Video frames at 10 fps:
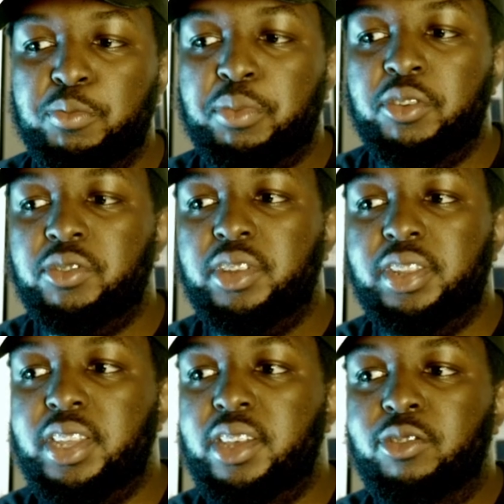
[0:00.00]

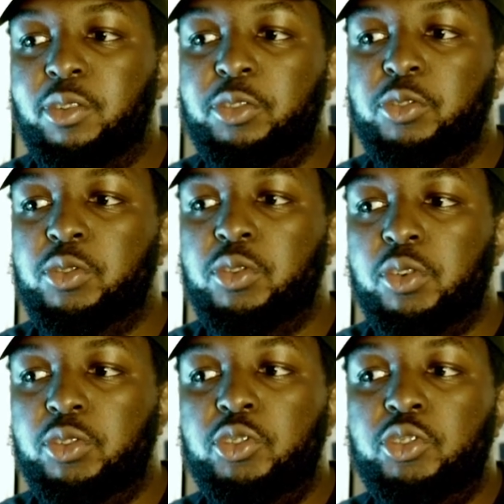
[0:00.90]
posted this on
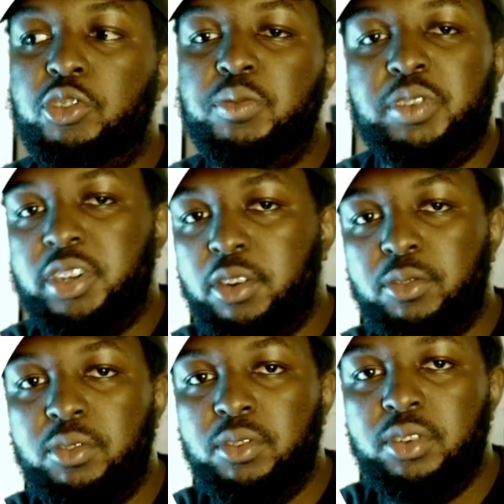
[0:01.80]
your YouTube
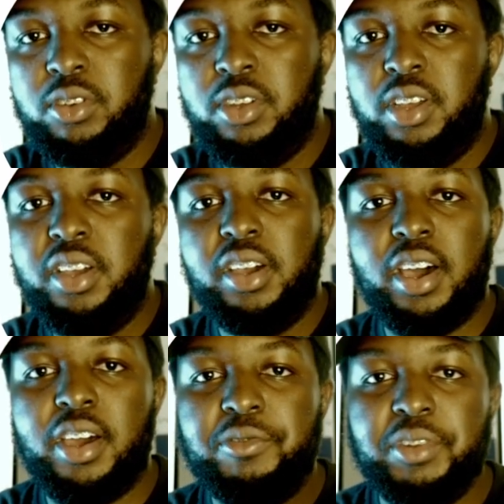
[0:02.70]
channel.
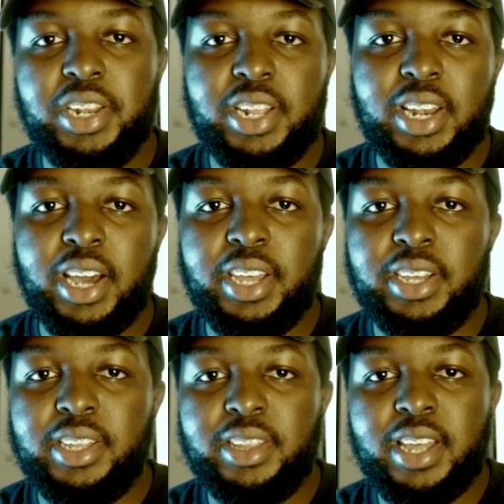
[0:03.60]
I really
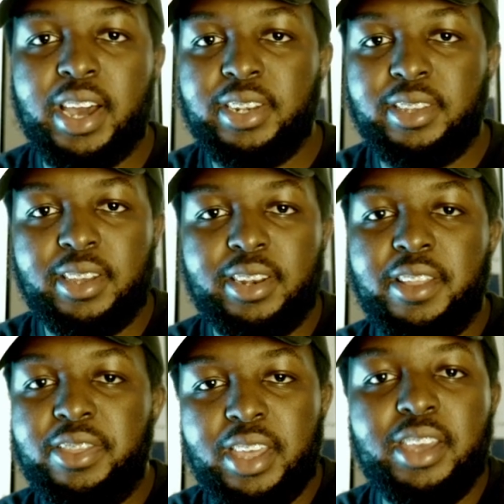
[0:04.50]
like that, and
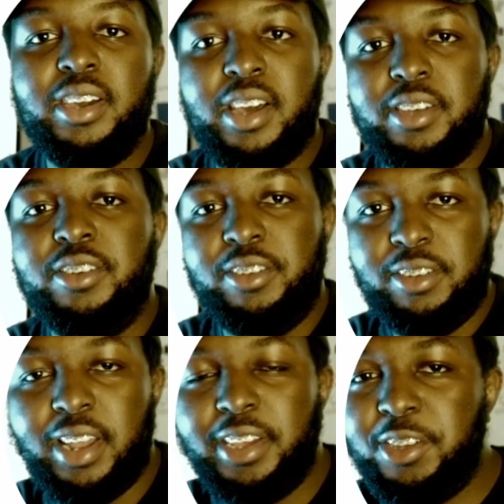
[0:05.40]
I think I
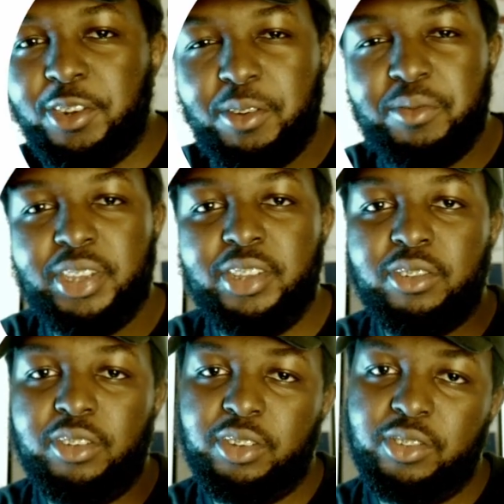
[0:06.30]
could, like, you know what I'm saying?
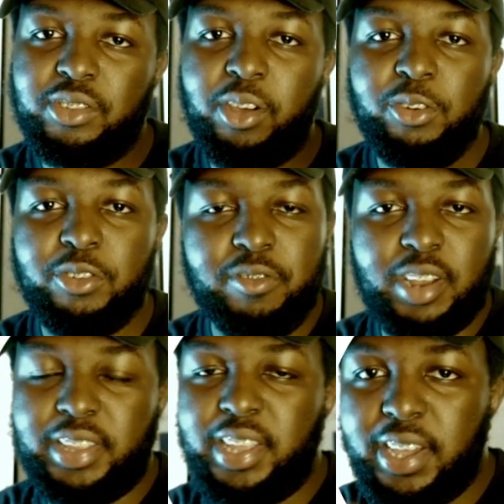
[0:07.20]
So you can start off
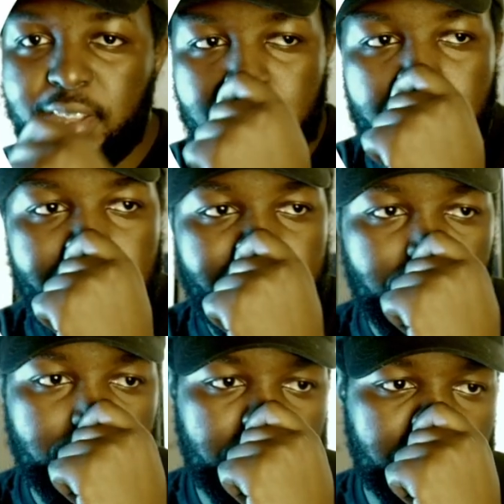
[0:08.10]
like that,
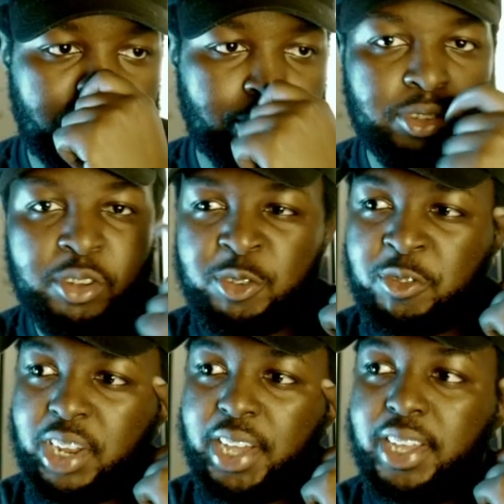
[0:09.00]
or you can start
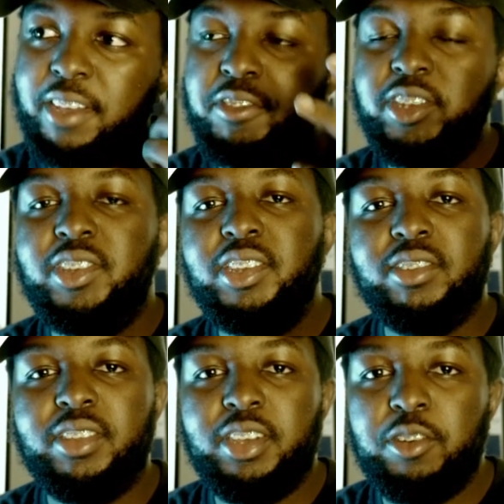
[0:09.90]
off like, if he sees
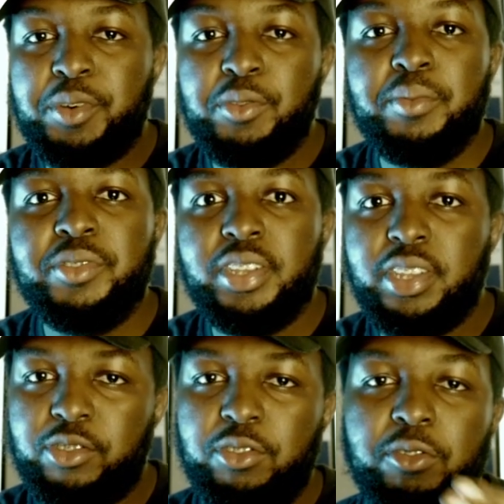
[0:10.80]
something on my website
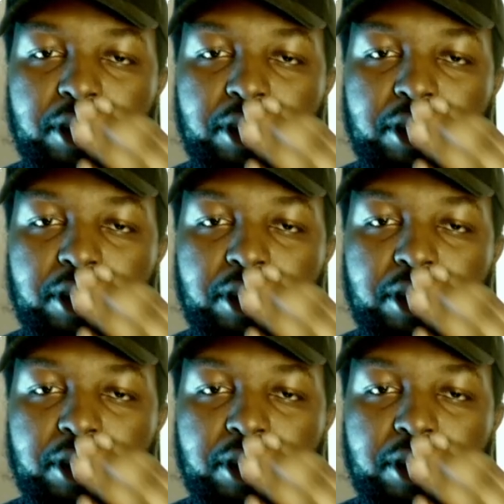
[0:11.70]
that's not